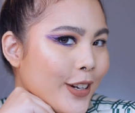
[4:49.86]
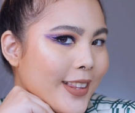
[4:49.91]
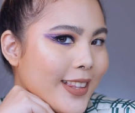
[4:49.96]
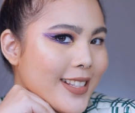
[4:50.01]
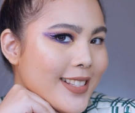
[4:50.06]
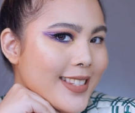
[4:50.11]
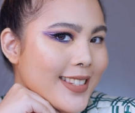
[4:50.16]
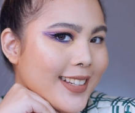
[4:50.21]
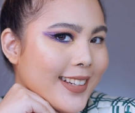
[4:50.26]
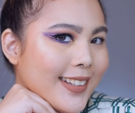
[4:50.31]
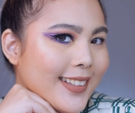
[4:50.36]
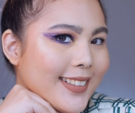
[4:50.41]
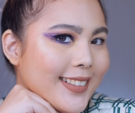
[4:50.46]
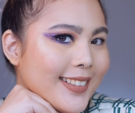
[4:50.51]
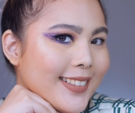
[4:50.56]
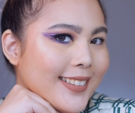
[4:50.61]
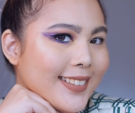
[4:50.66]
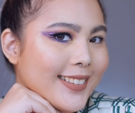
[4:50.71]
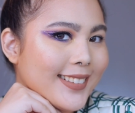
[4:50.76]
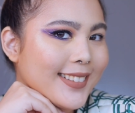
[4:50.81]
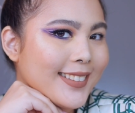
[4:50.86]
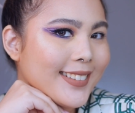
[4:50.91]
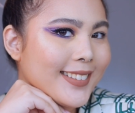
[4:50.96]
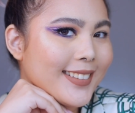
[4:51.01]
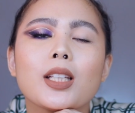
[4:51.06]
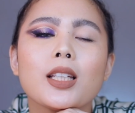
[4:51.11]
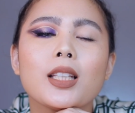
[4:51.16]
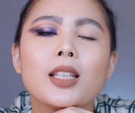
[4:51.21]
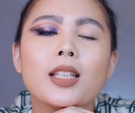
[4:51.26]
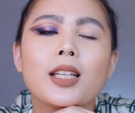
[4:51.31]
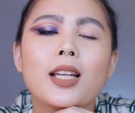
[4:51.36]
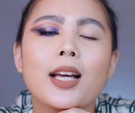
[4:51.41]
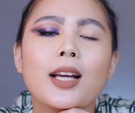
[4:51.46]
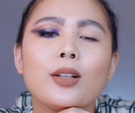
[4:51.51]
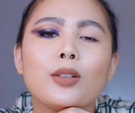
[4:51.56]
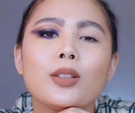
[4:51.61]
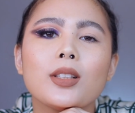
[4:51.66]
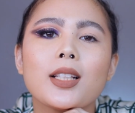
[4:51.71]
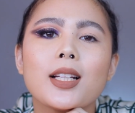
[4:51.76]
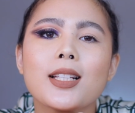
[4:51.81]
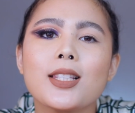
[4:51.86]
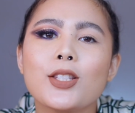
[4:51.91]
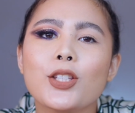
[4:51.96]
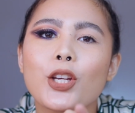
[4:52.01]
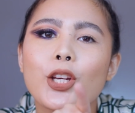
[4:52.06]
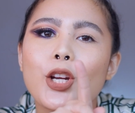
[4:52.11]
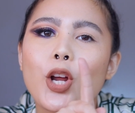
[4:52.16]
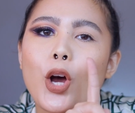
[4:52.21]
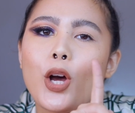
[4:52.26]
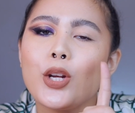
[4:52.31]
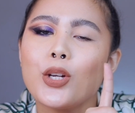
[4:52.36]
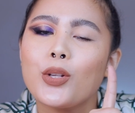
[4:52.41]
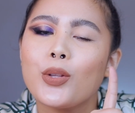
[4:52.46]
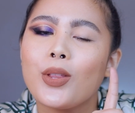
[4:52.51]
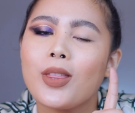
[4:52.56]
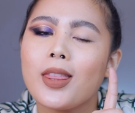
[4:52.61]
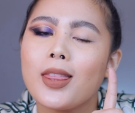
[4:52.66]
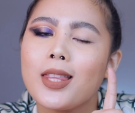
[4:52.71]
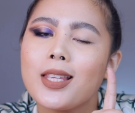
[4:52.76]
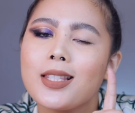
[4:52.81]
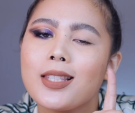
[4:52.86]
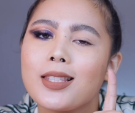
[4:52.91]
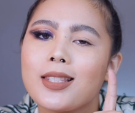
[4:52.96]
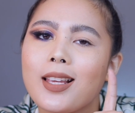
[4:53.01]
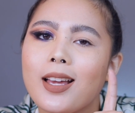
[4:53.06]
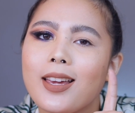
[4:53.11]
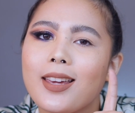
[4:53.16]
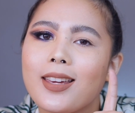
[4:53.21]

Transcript: for this side. Now let's get on to this